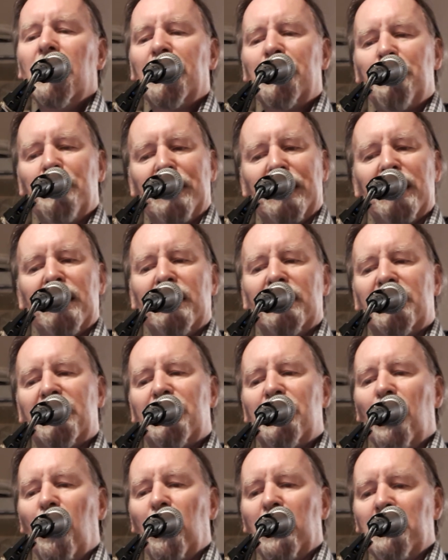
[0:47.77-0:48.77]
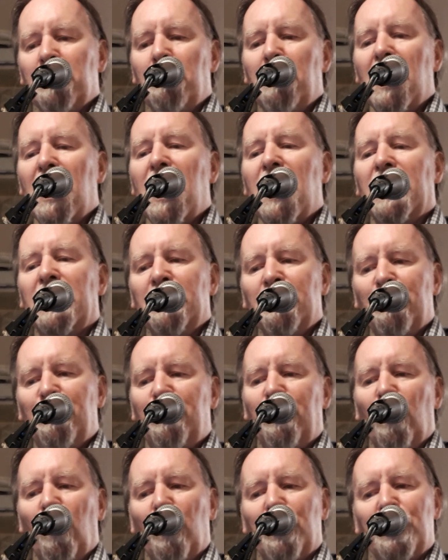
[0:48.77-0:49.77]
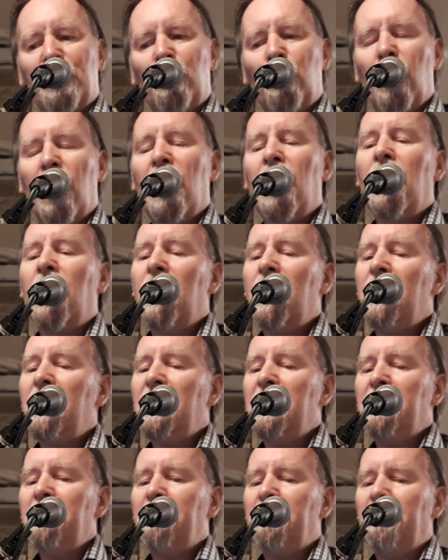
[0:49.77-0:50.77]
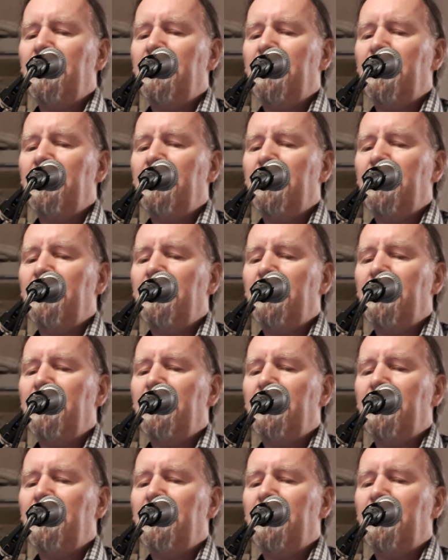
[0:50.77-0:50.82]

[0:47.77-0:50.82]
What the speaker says: Crickets talking back and forth and rhyme.